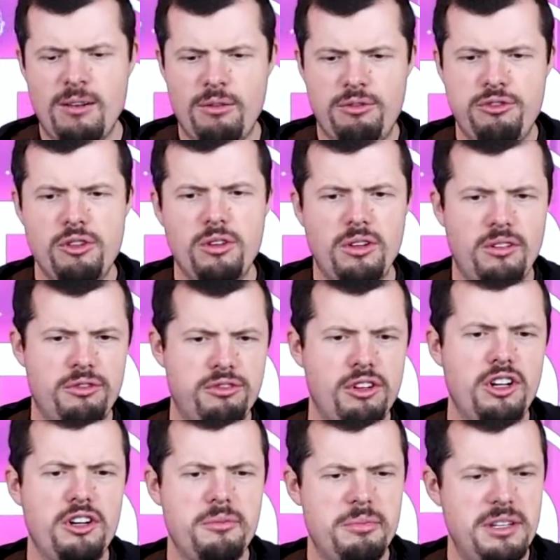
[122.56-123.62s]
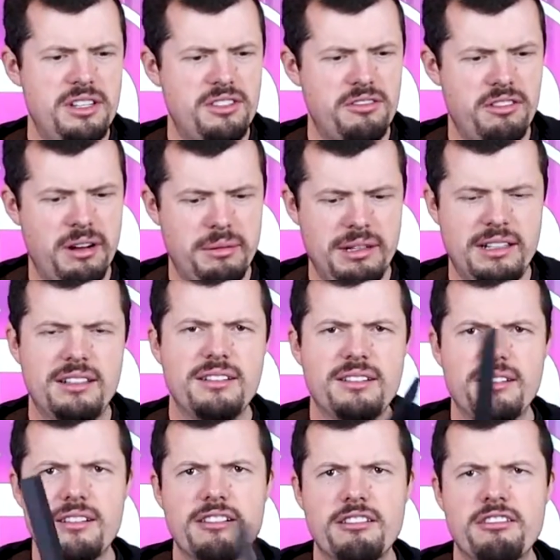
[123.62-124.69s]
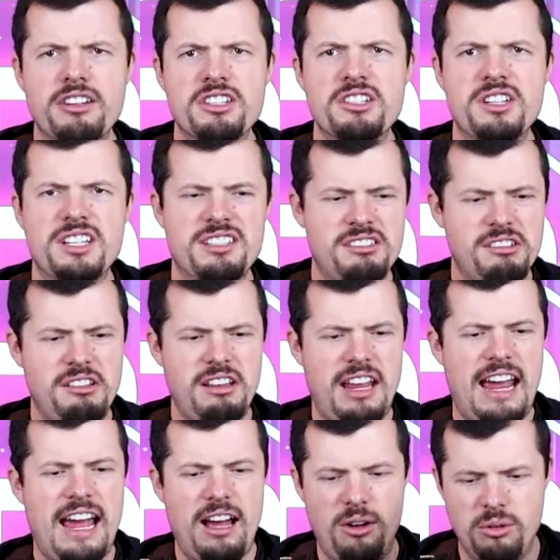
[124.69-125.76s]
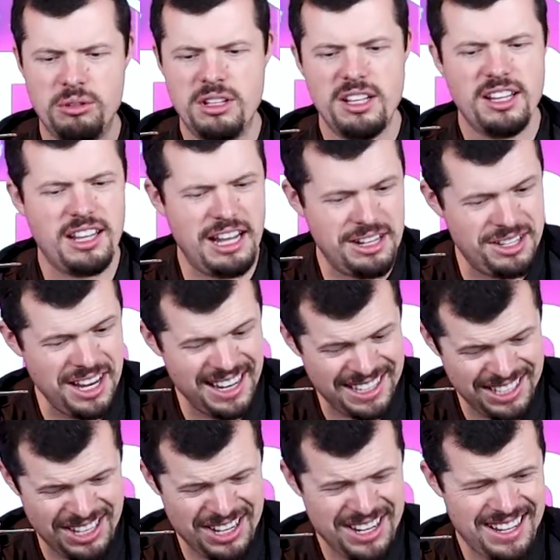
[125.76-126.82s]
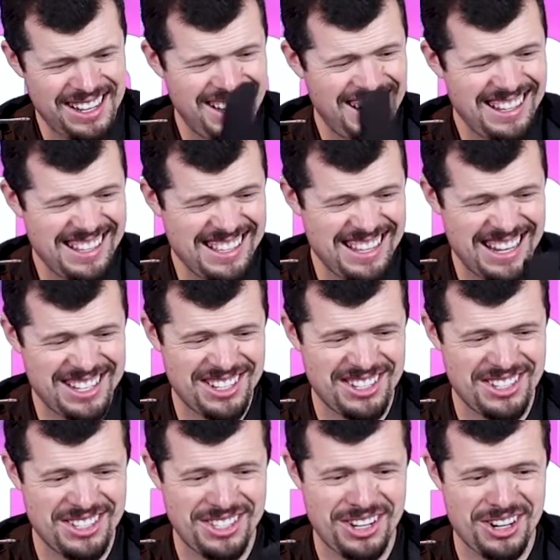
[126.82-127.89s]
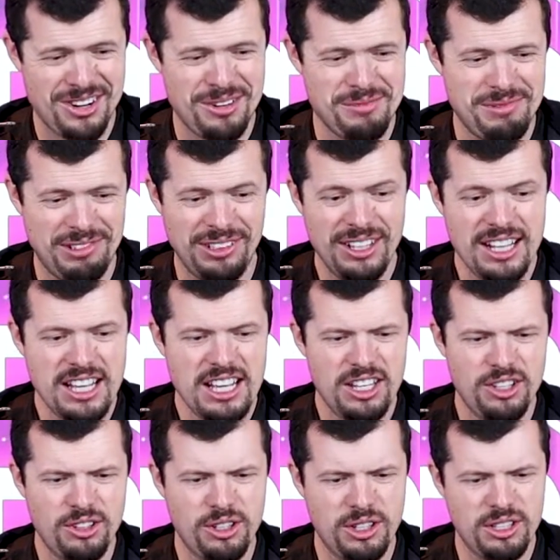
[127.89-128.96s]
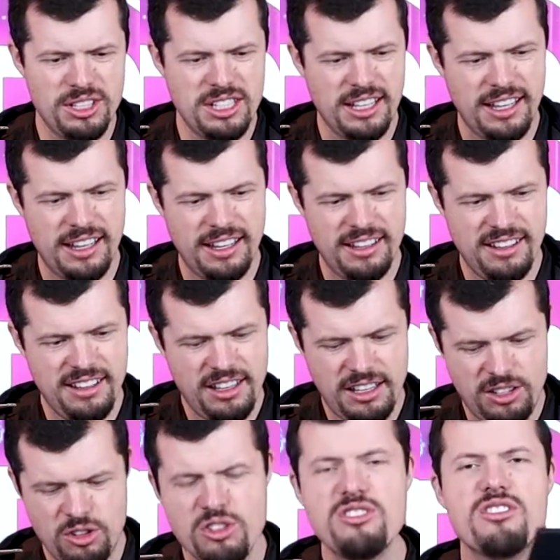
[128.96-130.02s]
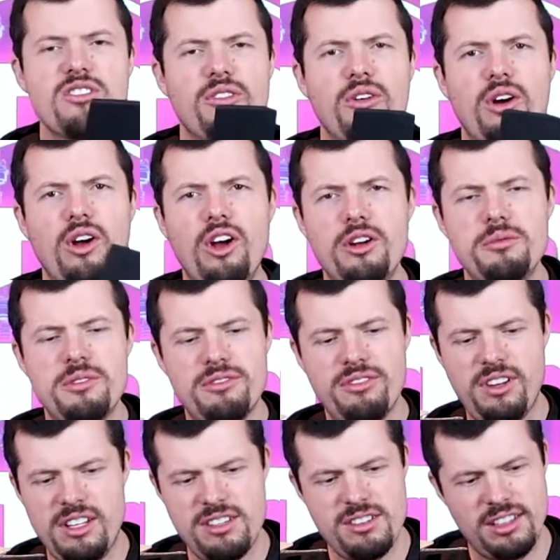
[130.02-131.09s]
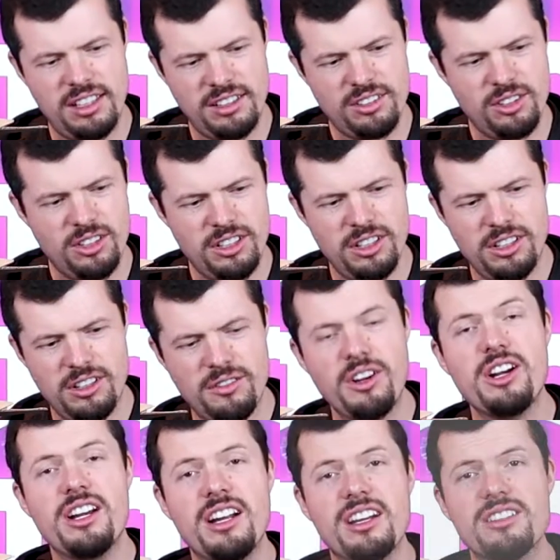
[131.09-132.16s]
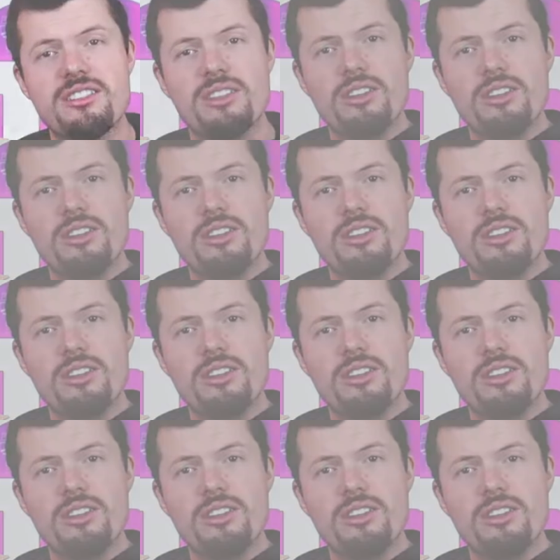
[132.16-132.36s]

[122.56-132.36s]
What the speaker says: Full on piece of rubber wrist rest. Ow. That's considerable. You could use this for home defense. It's got a very nice